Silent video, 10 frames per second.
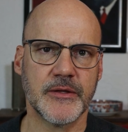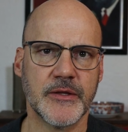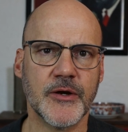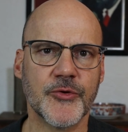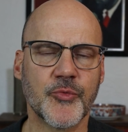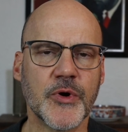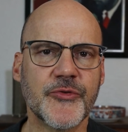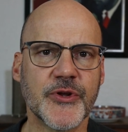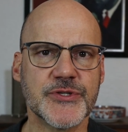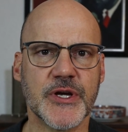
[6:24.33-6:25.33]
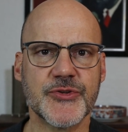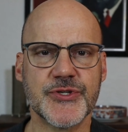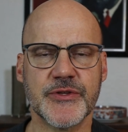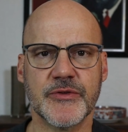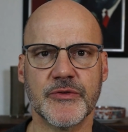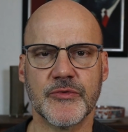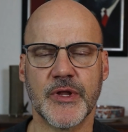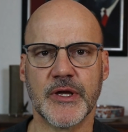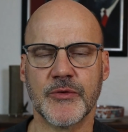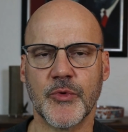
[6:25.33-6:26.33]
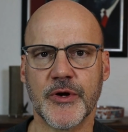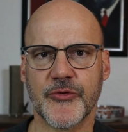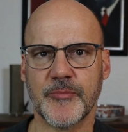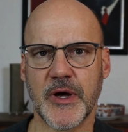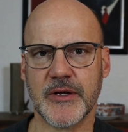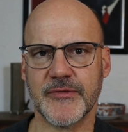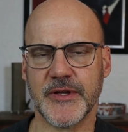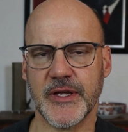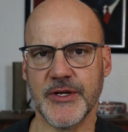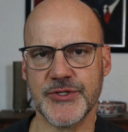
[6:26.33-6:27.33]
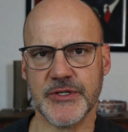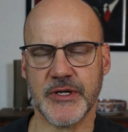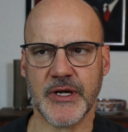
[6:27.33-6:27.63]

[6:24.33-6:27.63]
there's one suggestion that can work as a modification,